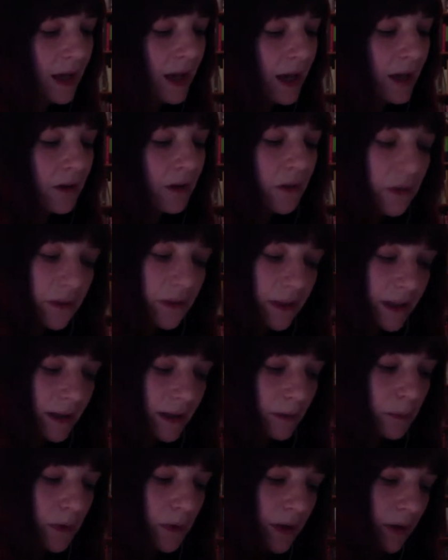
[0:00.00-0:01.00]
including
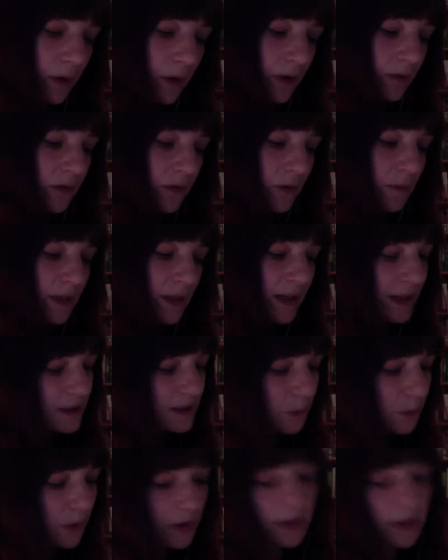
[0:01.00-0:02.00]
a pre-order for Midnight's
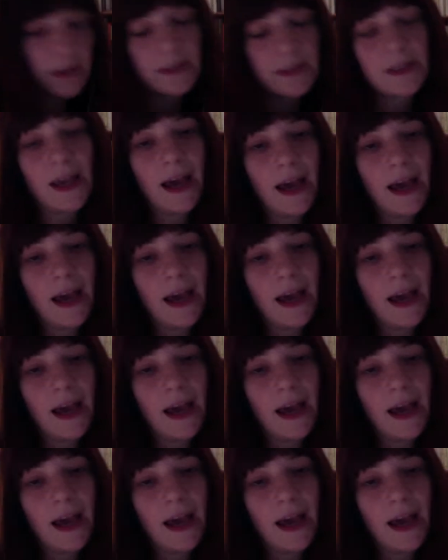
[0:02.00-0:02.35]
Borders,